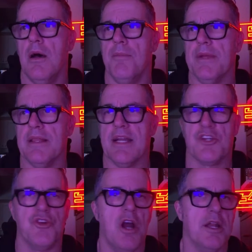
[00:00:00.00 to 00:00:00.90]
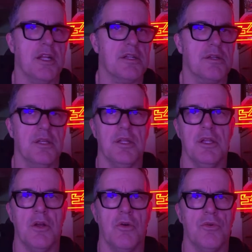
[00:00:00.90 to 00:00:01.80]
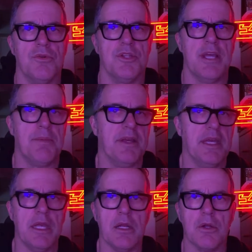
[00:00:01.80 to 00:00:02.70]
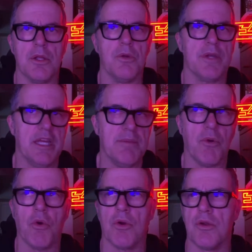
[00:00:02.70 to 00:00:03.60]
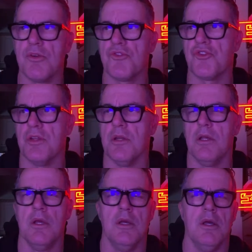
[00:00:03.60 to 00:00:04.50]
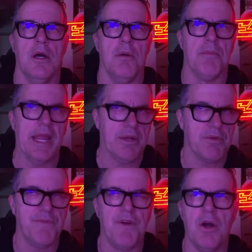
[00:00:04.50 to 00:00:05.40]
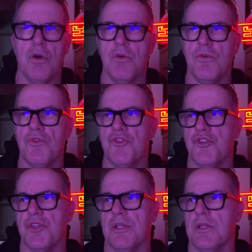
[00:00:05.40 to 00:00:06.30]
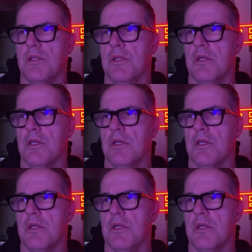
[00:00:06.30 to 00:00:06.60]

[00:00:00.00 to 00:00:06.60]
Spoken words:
electronic, type of gear. Keyboards and microphones and